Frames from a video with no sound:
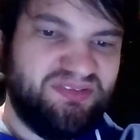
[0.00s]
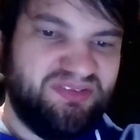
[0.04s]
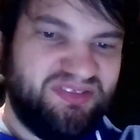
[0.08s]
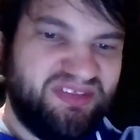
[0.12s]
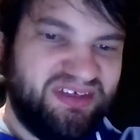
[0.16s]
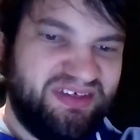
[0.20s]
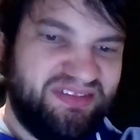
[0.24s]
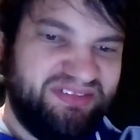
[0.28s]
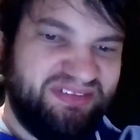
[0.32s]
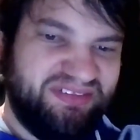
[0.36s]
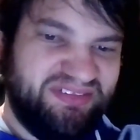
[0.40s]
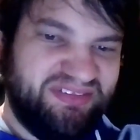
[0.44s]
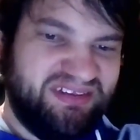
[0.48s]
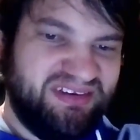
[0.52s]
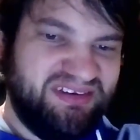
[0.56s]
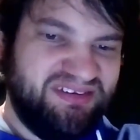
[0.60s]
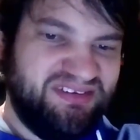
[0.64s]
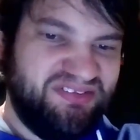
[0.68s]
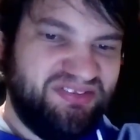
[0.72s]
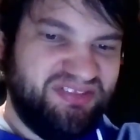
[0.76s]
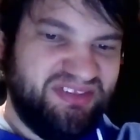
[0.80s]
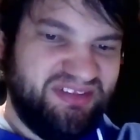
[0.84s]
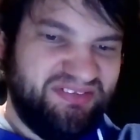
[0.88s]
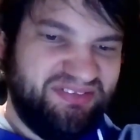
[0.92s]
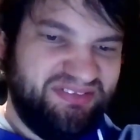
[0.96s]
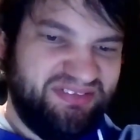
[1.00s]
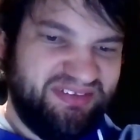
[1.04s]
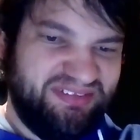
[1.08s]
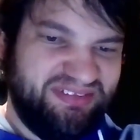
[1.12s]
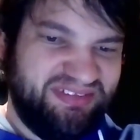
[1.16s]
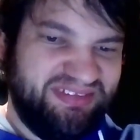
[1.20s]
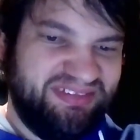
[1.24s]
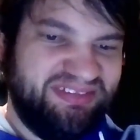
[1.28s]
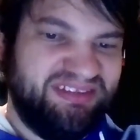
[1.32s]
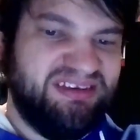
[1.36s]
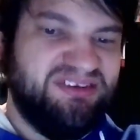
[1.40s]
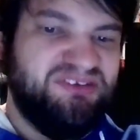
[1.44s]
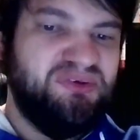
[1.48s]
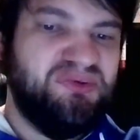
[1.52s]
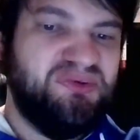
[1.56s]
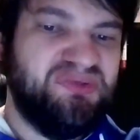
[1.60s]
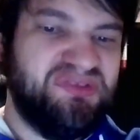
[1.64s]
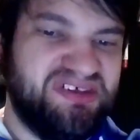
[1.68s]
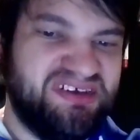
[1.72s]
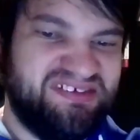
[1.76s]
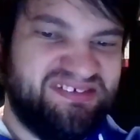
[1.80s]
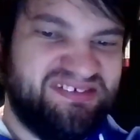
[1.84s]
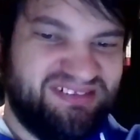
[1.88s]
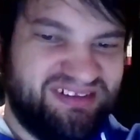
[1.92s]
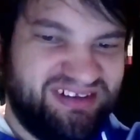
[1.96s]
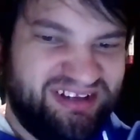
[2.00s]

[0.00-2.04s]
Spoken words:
they do this.